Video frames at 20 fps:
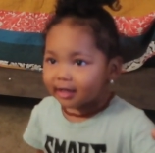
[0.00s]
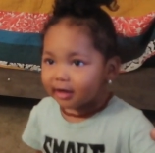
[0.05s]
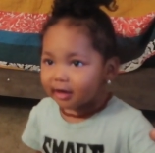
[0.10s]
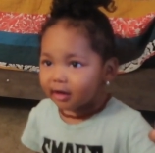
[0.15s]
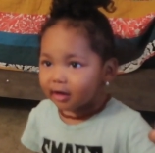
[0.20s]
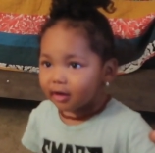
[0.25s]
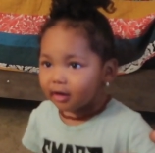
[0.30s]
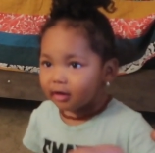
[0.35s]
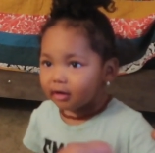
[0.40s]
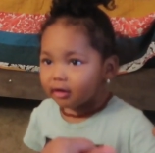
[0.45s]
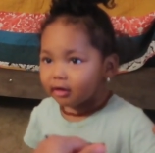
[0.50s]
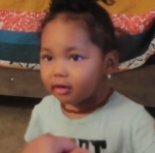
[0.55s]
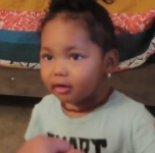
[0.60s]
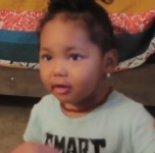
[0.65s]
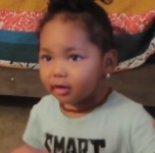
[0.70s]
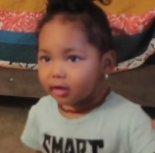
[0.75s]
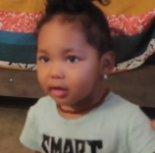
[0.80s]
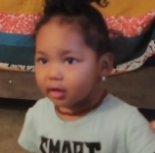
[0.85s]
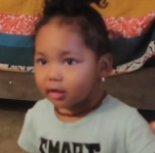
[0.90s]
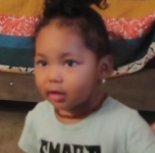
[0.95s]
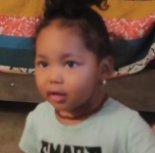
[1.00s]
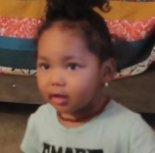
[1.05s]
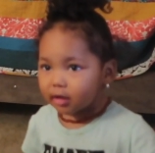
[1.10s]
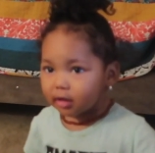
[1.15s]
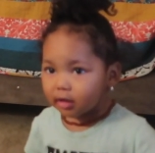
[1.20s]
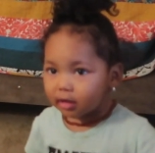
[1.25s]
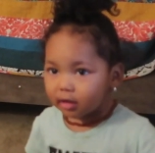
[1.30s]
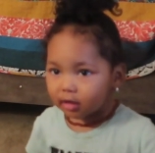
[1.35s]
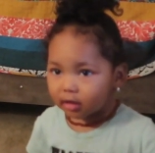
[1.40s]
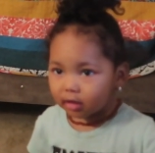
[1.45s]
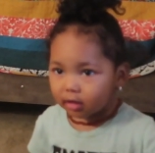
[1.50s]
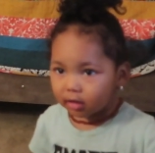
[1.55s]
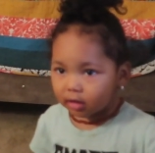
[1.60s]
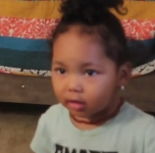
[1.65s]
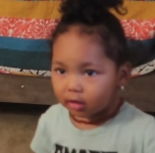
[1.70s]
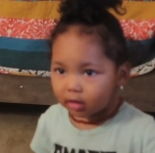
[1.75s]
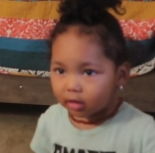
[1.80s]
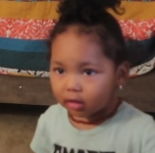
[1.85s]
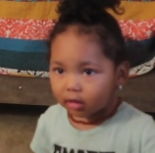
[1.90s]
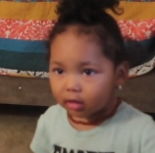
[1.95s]

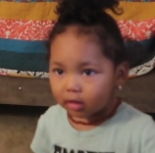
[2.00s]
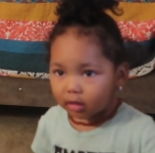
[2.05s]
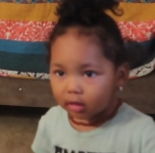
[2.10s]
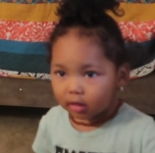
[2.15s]
Nobody speaks.